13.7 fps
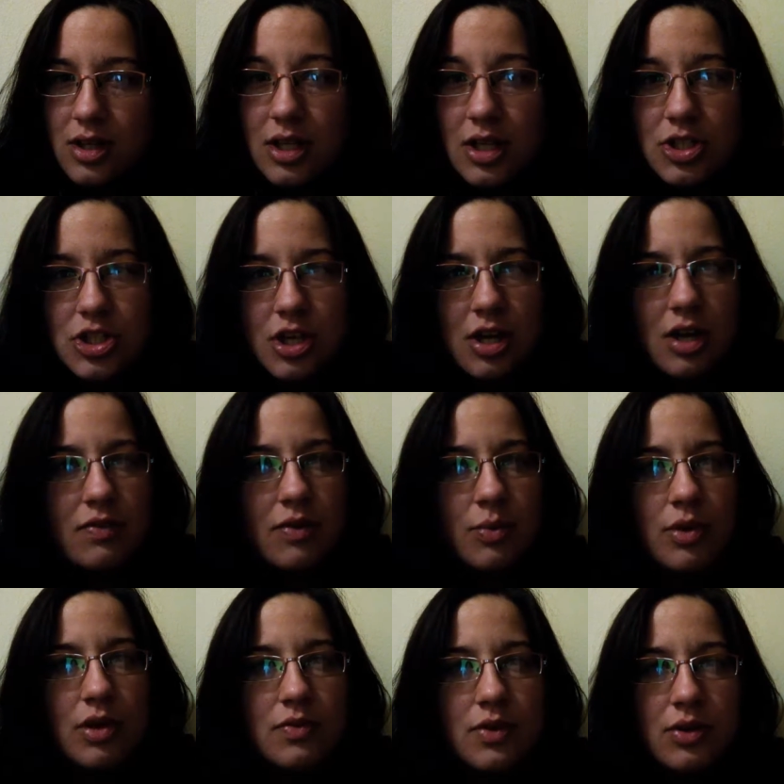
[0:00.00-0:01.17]
each and every
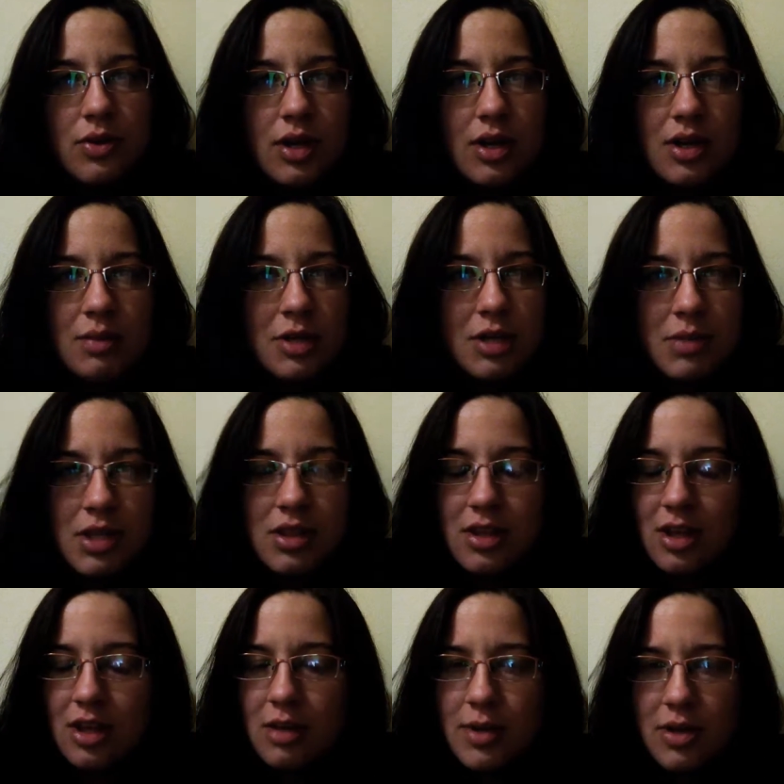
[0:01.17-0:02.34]
one of you, and I'm going to be
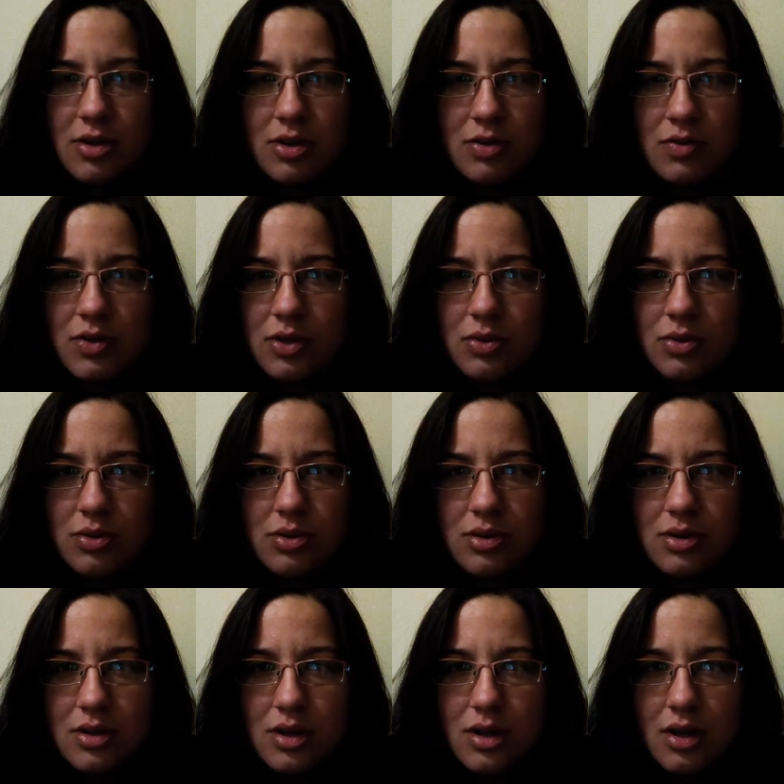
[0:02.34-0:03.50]
thinking about all of you
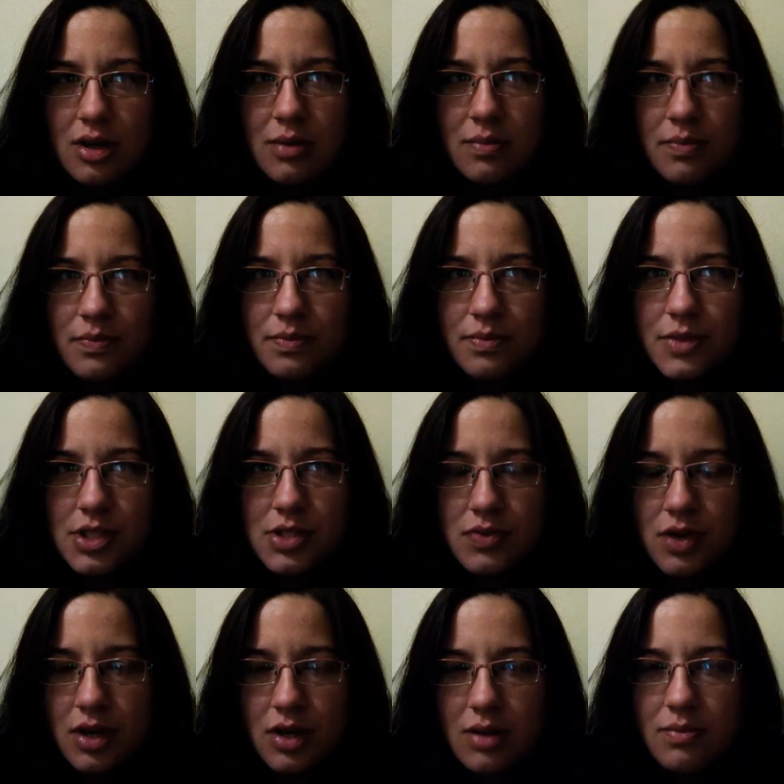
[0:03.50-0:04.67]
um, this
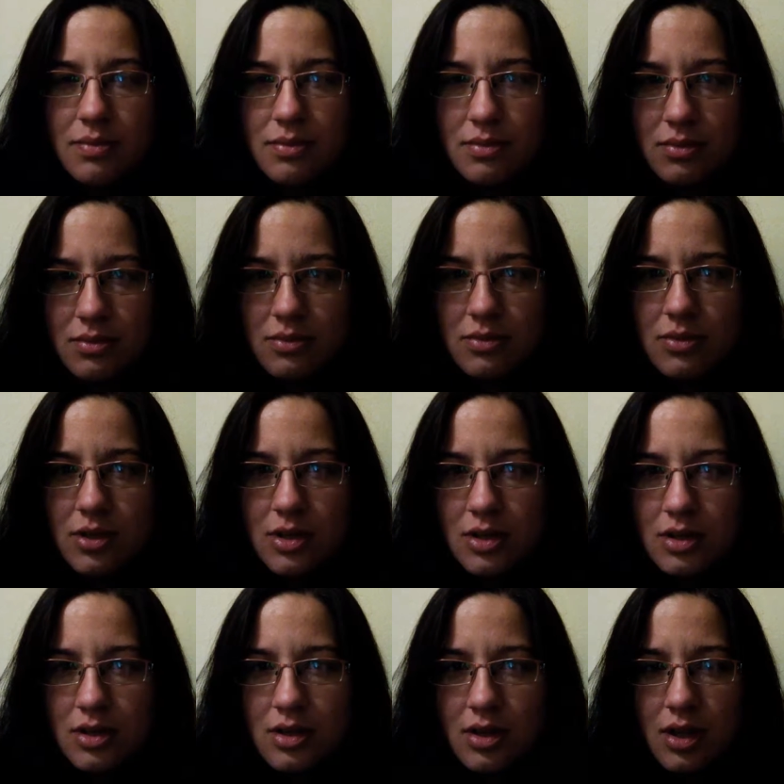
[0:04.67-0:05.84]
Friday.
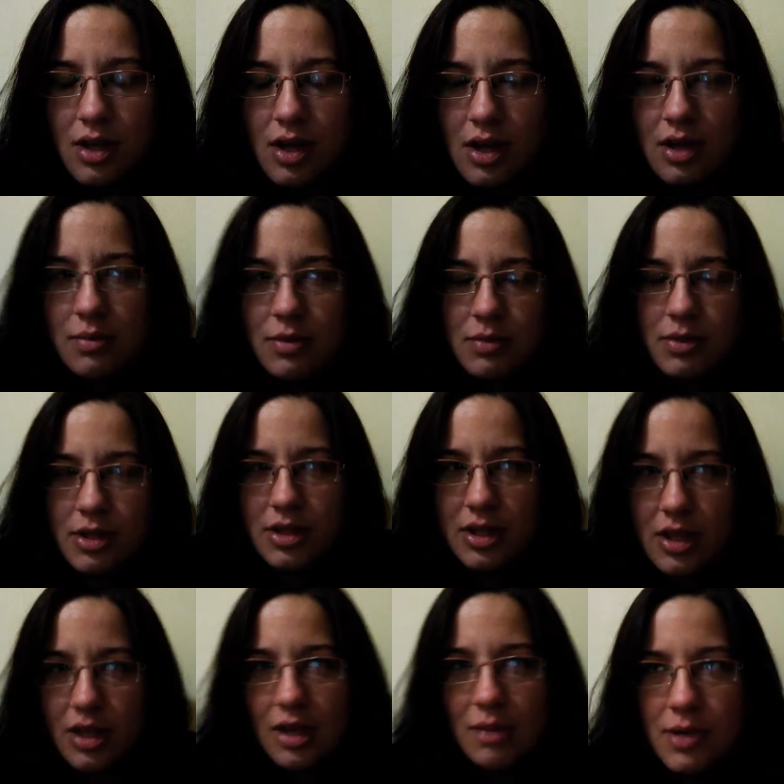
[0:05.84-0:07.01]
And I'm going to be
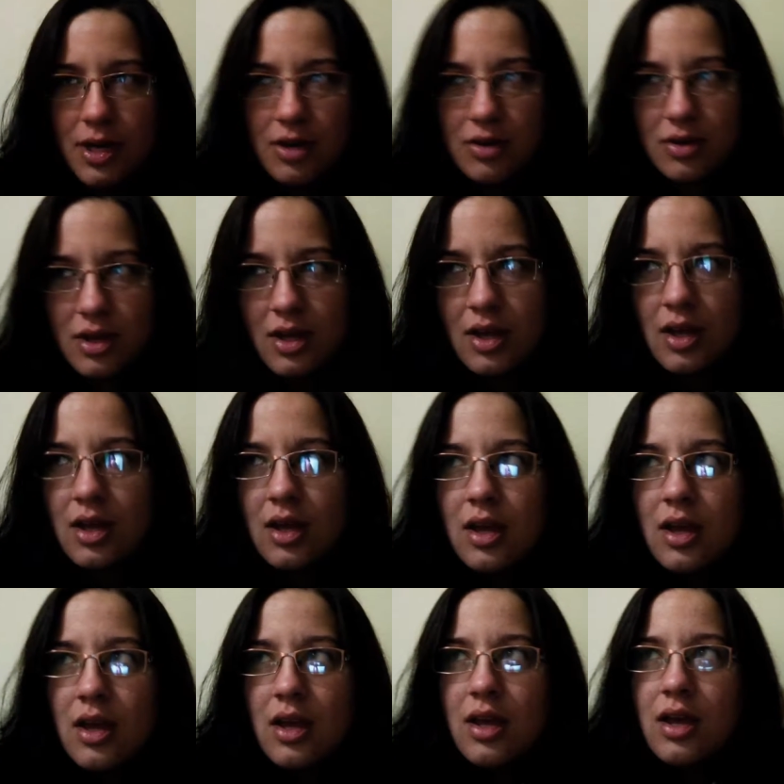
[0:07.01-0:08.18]
thinking about
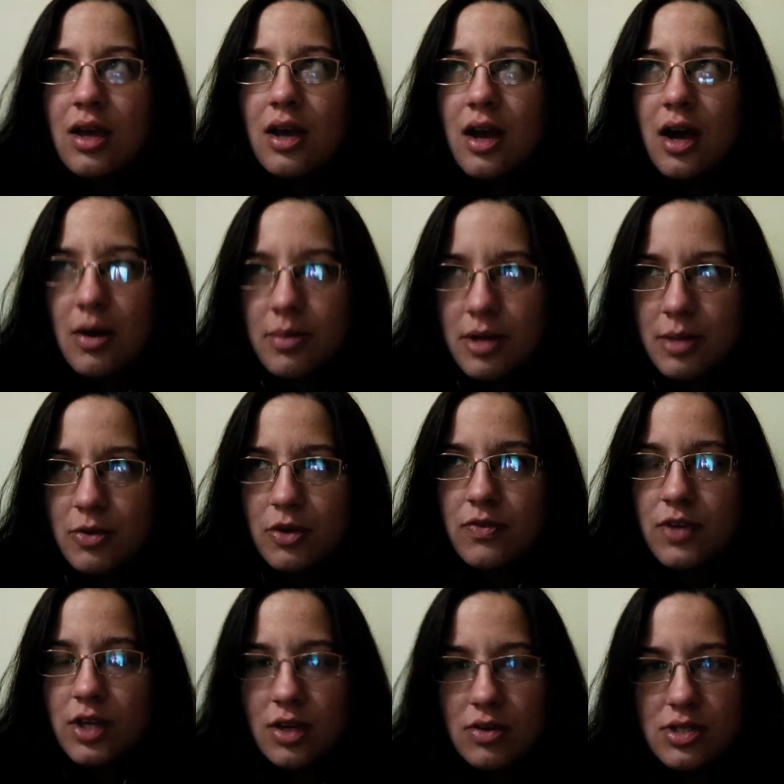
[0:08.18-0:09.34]
how many more
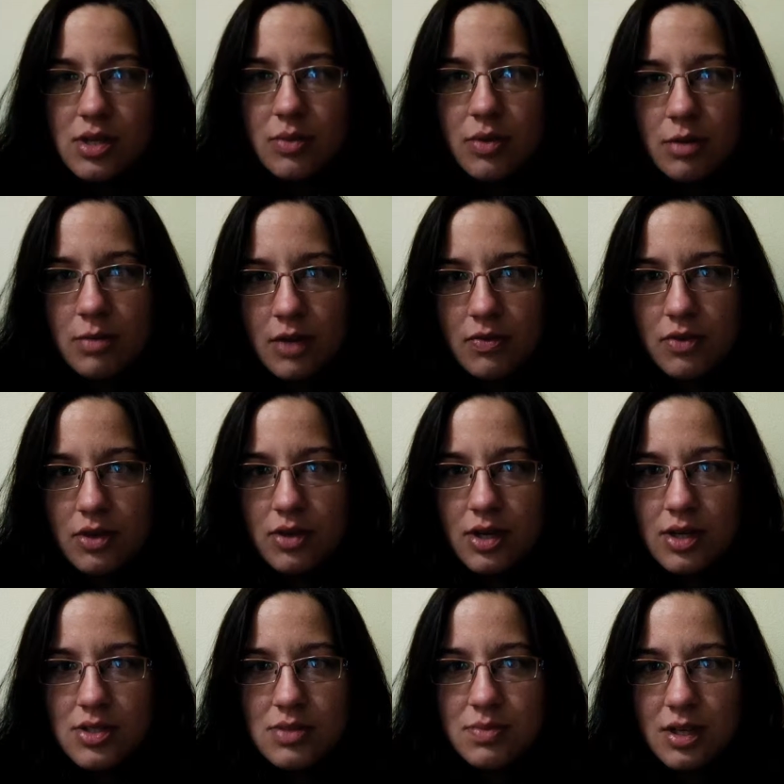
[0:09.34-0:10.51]
videos I want to make for you
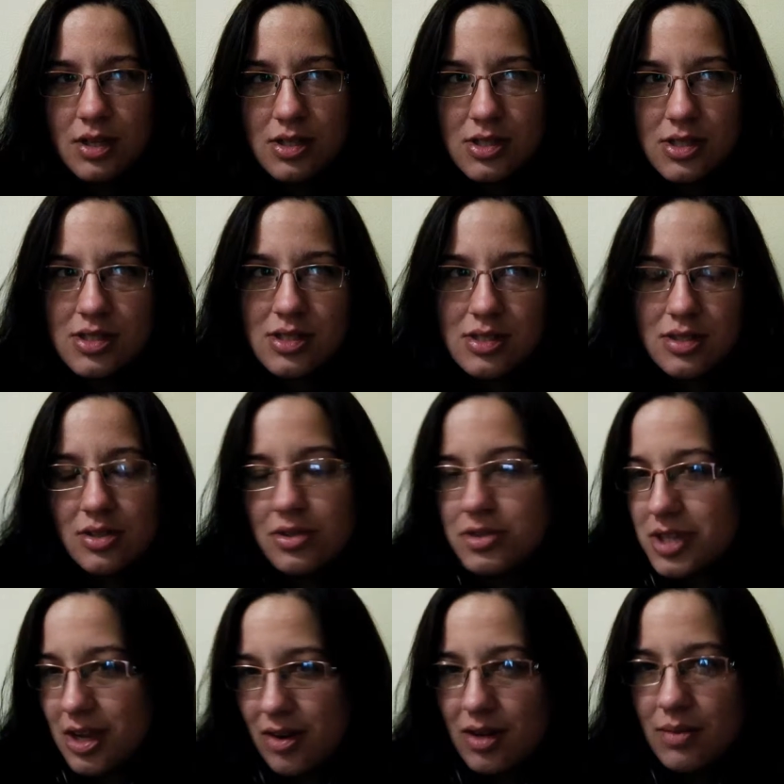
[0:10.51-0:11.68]
guys because this is a little
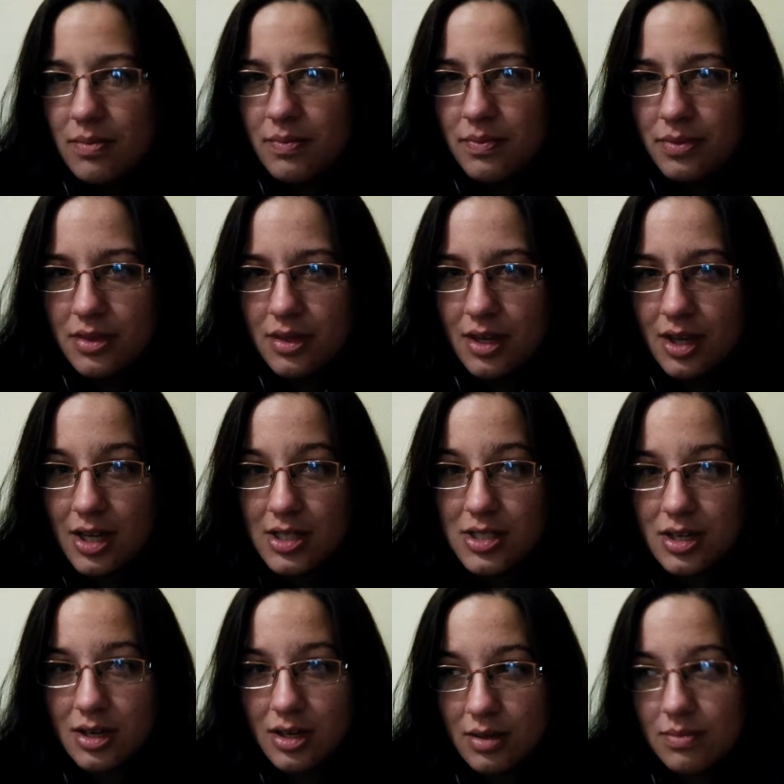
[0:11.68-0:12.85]
scary. Like I
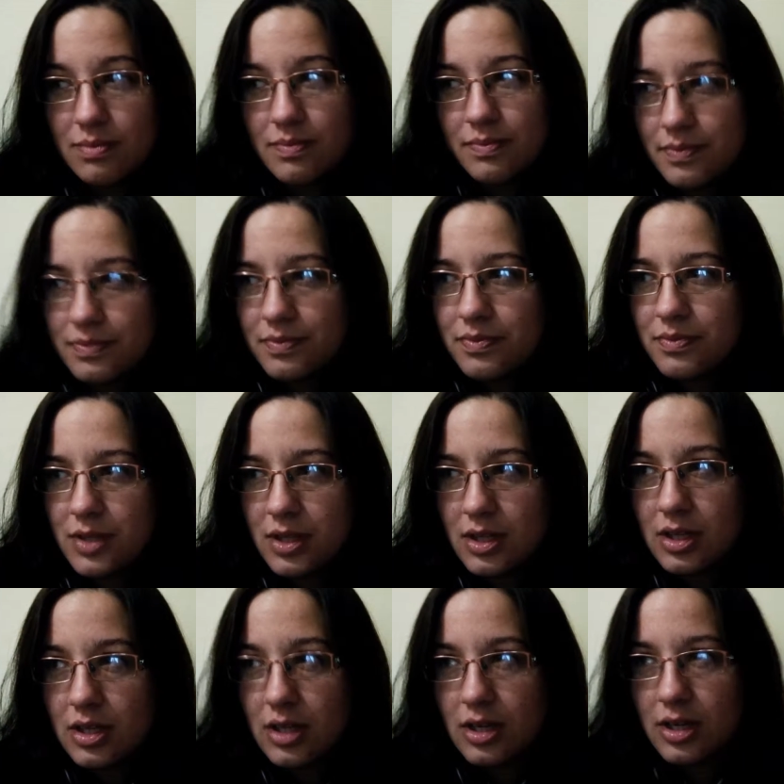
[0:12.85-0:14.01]
said, I
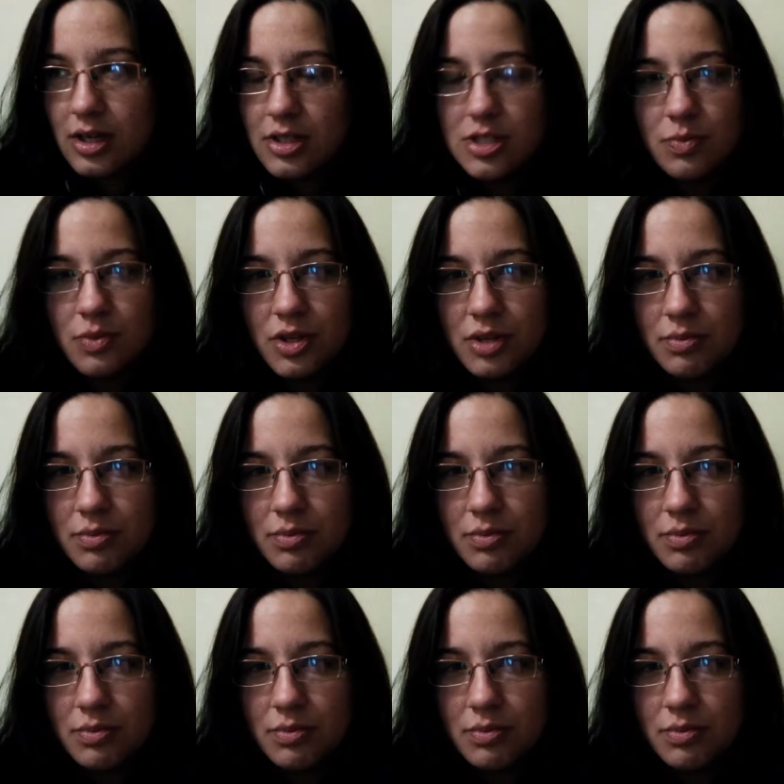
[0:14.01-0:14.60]
could end up with